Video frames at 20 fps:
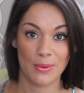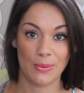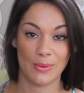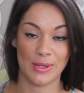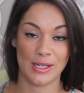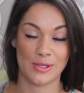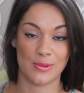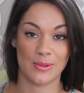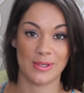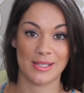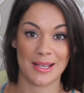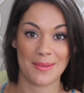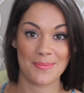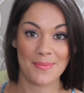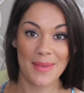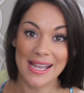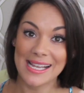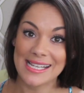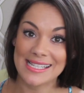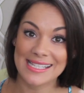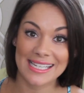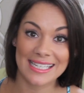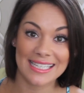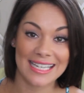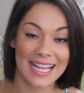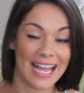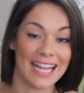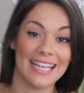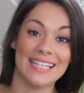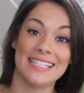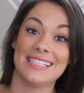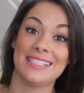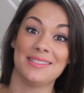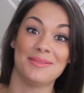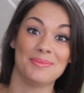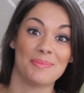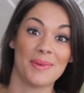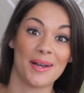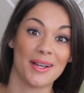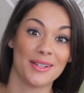which was amazing and
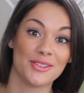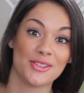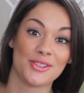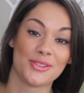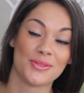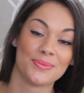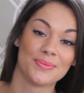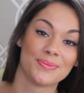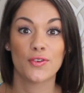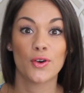didn't budge.